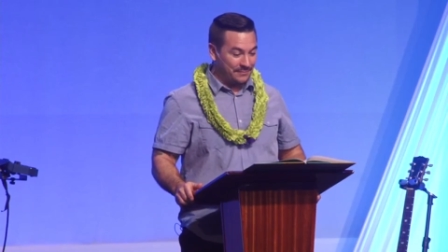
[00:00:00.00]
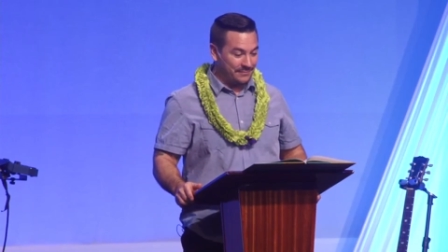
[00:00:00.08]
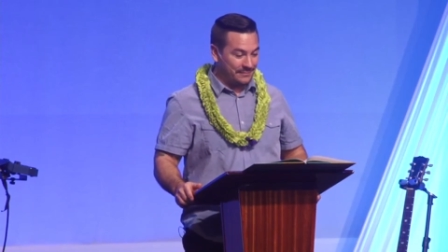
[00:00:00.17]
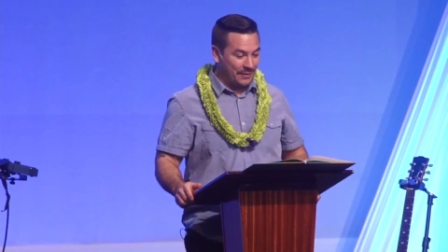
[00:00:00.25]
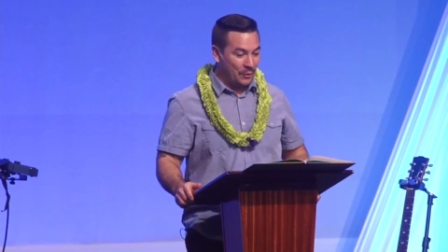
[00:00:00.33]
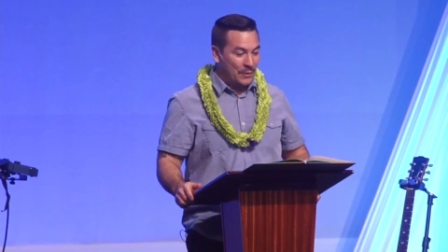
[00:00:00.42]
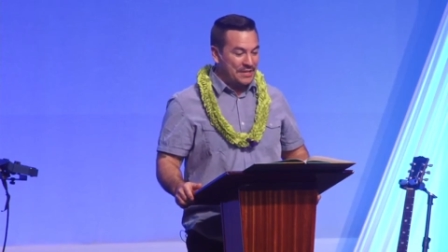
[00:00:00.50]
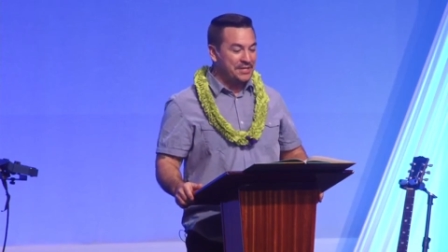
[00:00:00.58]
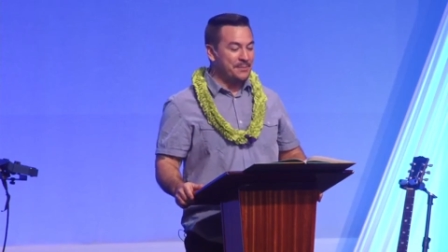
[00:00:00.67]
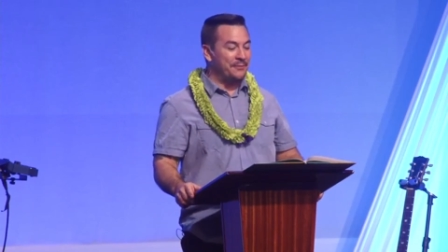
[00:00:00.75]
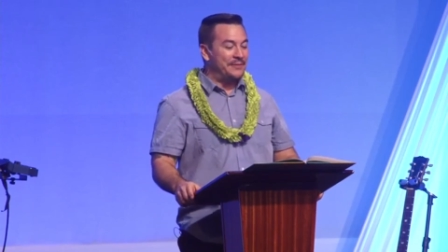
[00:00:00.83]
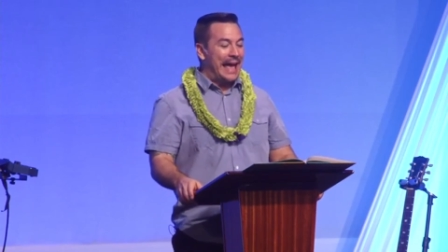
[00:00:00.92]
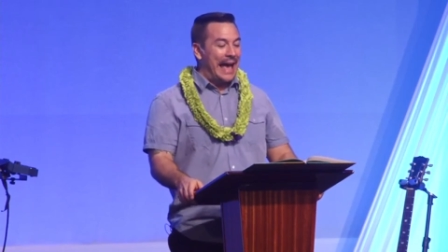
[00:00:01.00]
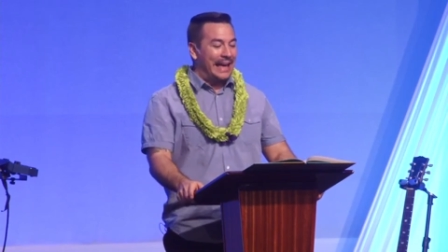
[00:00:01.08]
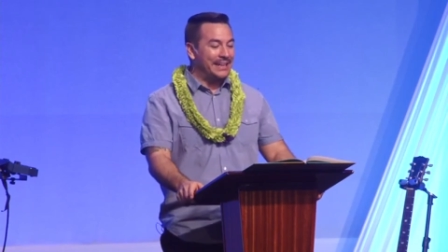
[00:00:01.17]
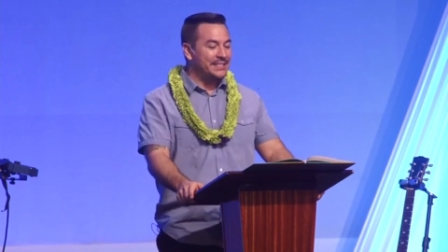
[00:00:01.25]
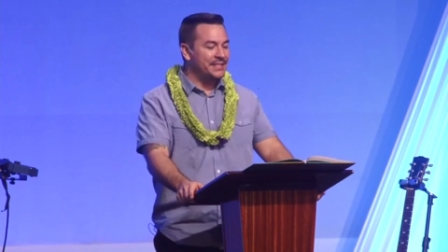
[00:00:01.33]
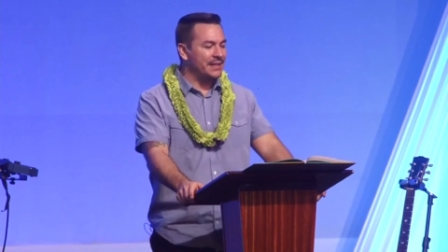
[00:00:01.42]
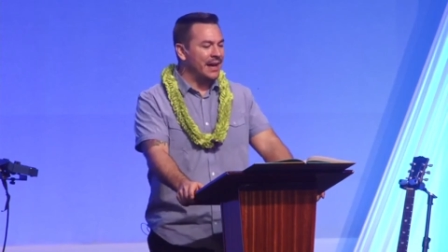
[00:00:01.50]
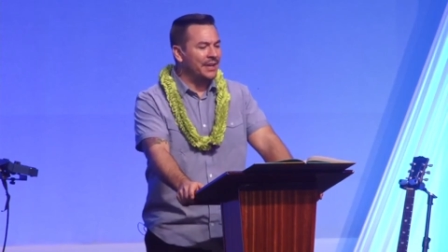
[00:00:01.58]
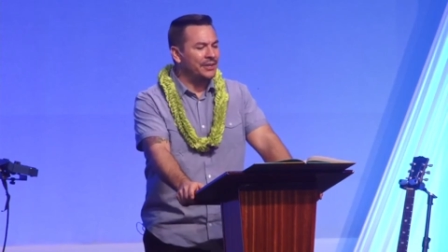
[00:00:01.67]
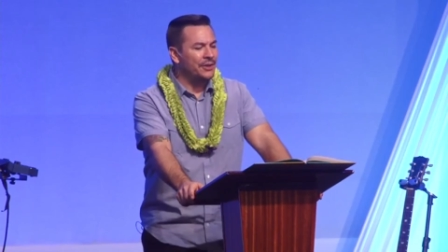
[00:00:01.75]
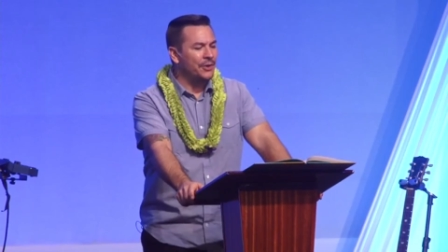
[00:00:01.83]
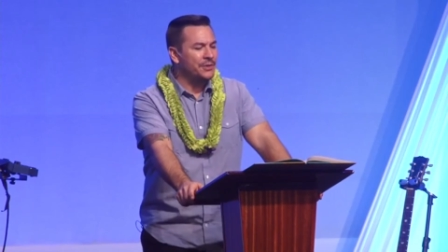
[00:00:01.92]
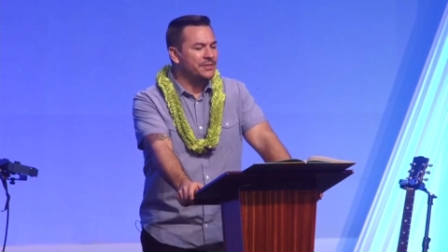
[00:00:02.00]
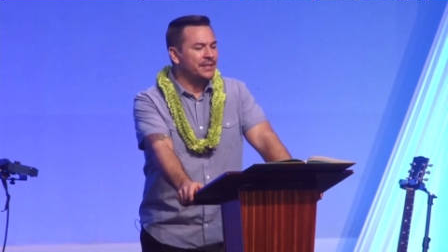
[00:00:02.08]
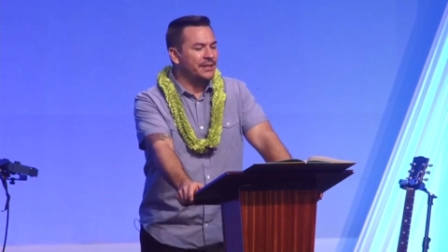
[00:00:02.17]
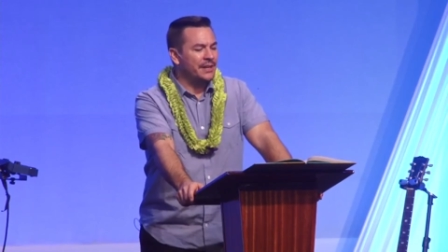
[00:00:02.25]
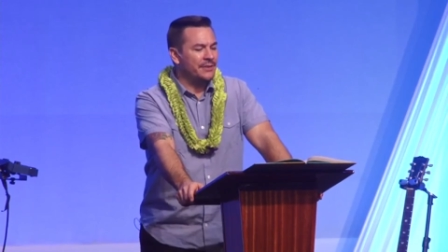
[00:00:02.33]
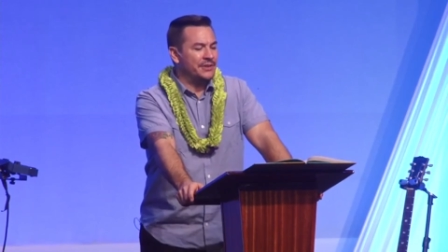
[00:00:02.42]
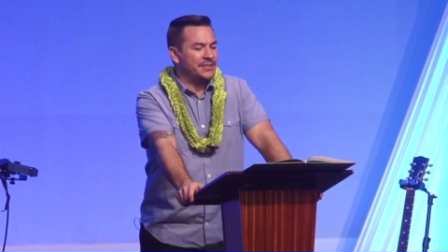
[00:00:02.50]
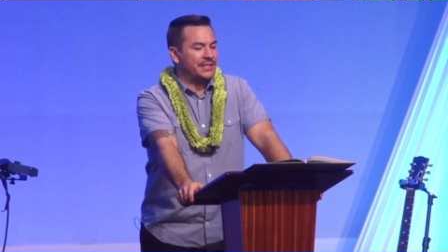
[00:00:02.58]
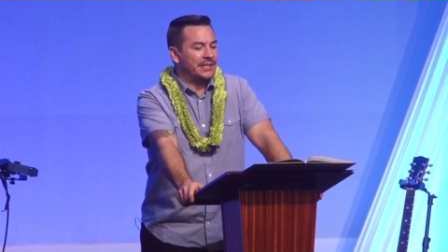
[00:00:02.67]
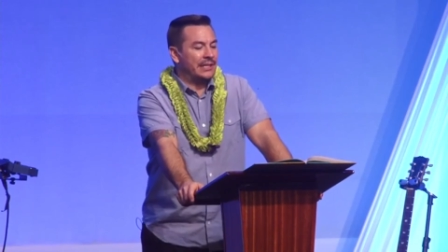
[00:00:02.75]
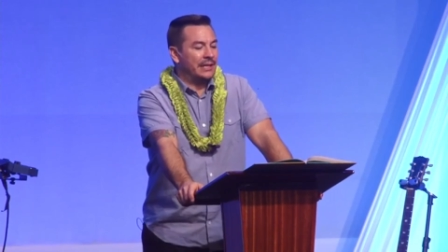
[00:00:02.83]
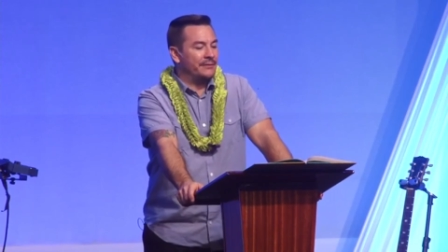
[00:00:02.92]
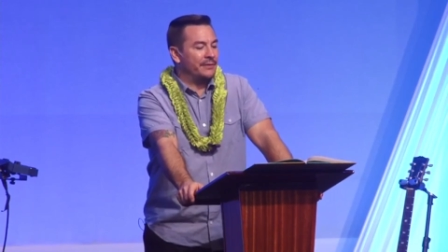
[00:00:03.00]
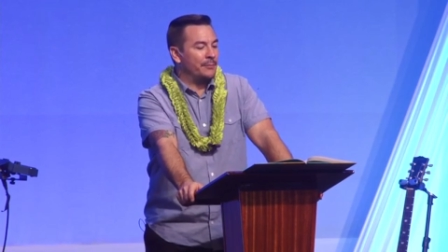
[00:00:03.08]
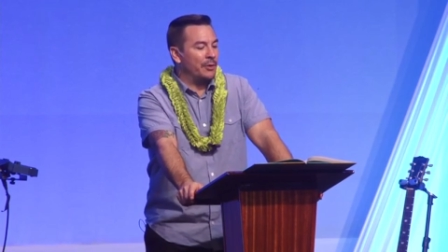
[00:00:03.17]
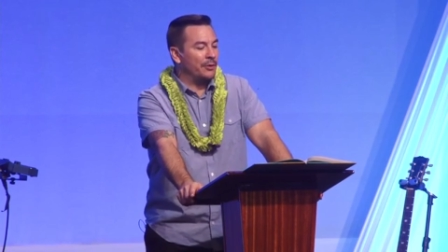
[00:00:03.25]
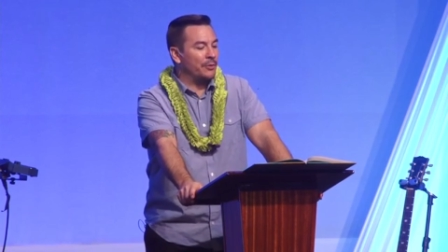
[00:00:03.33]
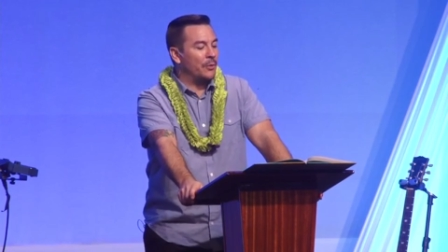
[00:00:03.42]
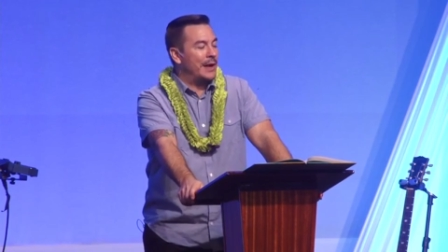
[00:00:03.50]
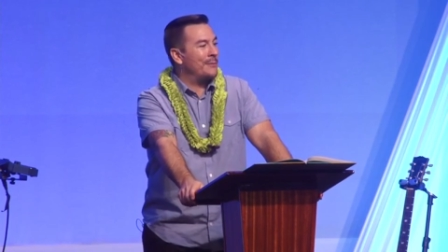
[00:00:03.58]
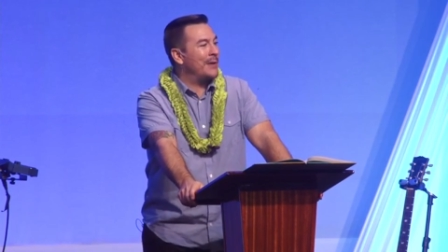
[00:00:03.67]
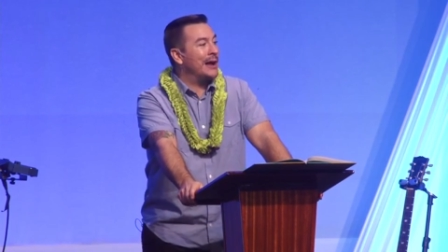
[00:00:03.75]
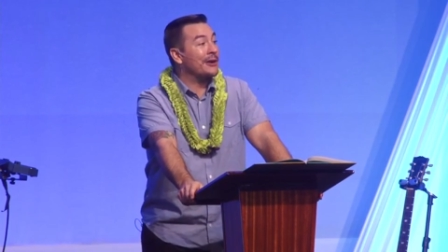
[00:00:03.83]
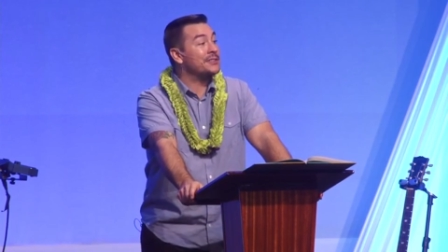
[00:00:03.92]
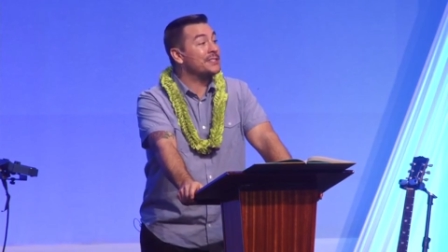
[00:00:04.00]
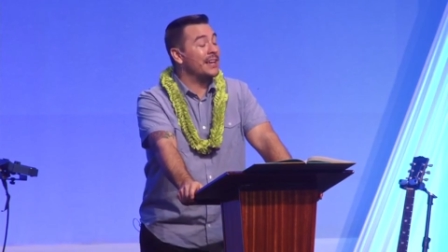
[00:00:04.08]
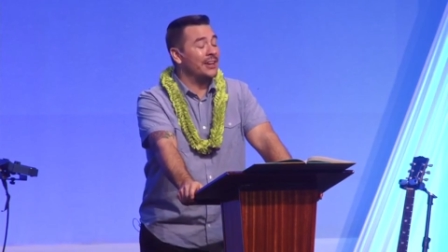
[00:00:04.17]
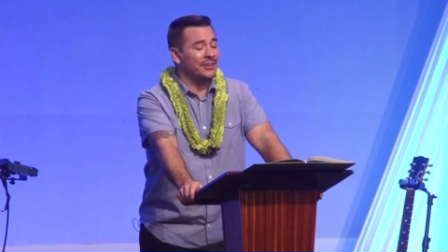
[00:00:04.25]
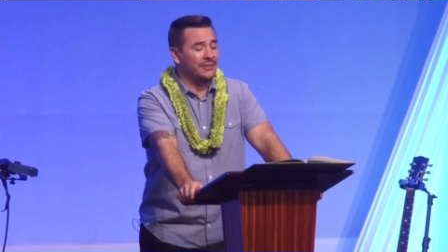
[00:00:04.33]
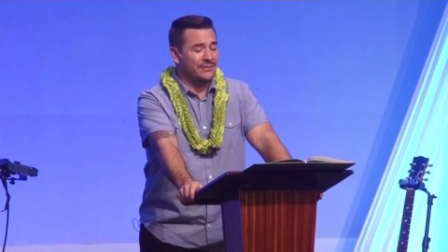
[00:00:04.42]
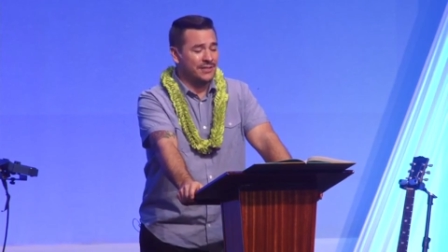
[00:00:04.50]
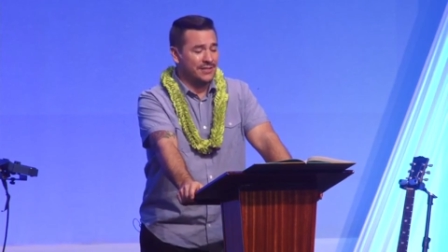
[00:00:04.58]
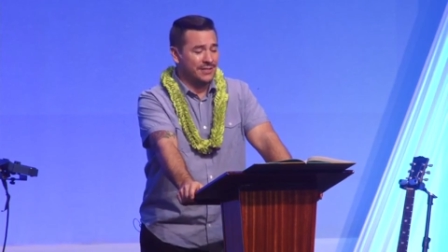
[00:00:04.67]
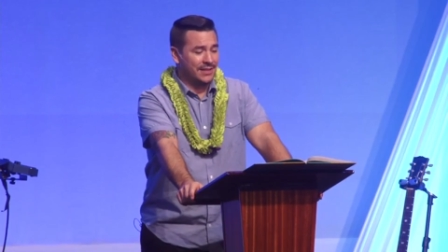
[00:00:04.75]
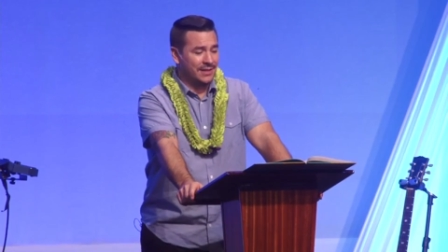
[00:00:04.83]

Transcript: In the wisdom of Dad, he says, God knows that none of us can love him all the way by ourselves.